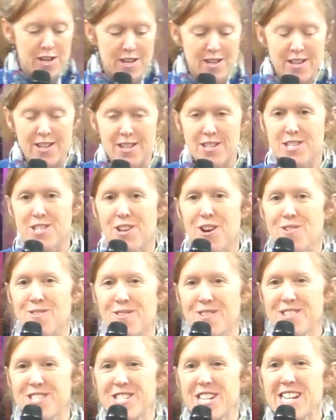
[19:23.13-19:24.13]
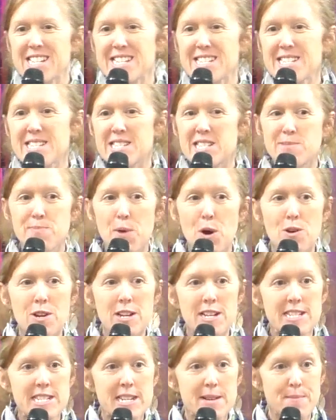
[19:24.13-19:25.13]
So Jesus has spoken
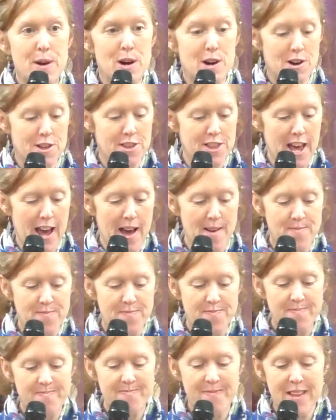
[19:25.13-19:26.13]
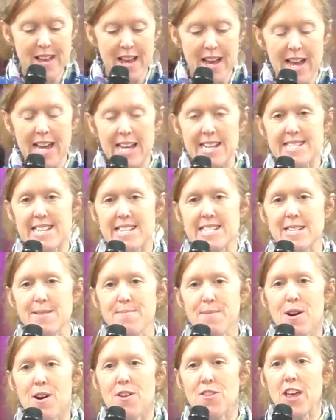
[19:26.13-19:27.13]
to Martha. He said to
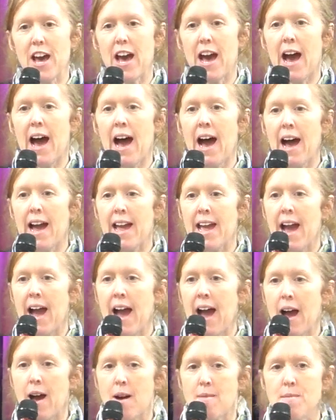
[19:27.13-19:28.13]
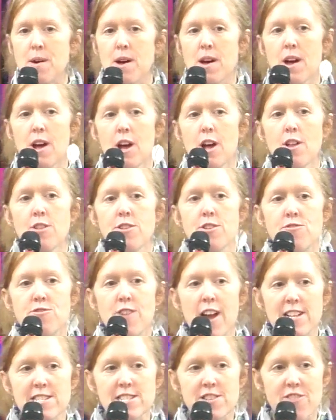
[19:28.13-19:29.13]
Martha, I am the
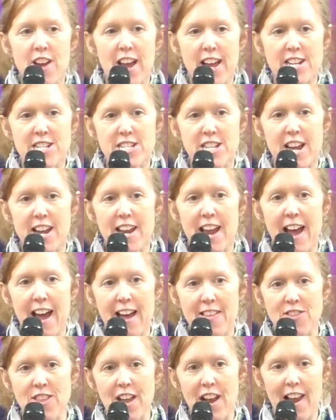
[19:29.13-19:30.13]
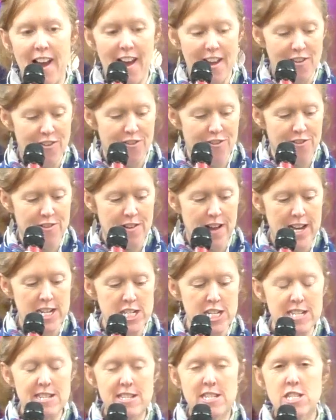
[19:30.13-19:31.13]
resurrection and the life. And
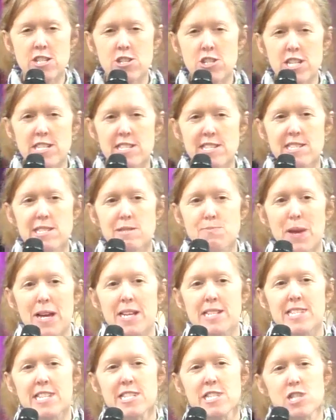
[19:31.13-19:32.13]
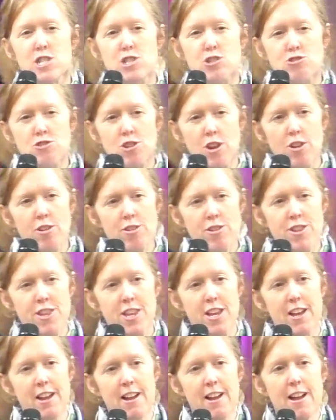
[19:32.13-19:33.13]
so Jesus speaks this truth
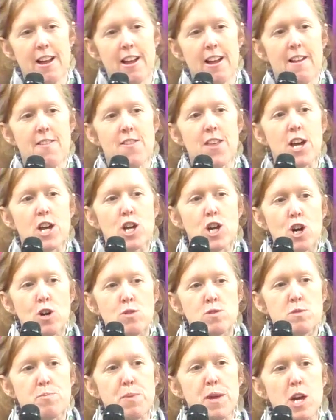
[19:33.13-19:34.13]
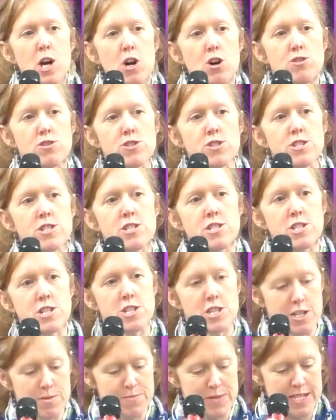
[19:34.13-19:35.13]
that goes beyond
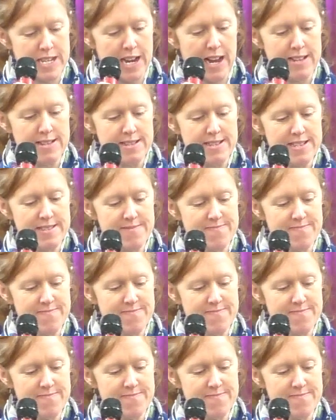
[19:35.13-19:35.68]
circumstance.